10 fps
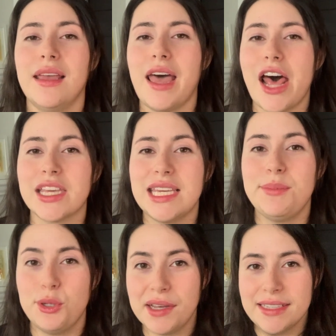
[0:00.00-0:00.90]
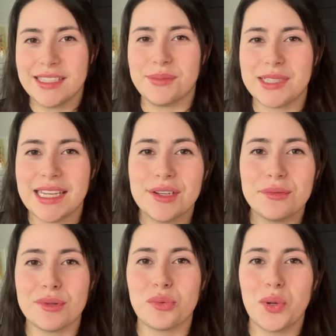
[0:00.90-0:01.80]
I'll keep you guys updated
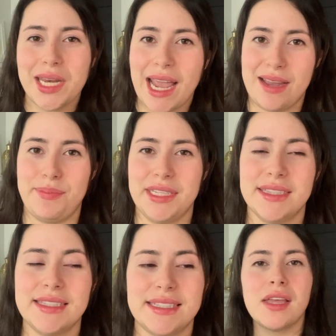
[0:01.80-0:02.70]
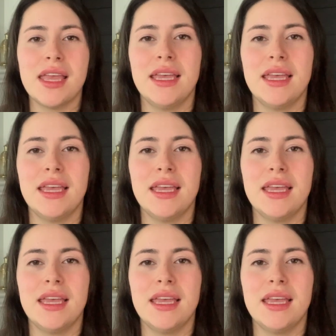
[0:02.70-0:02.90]
with what happens.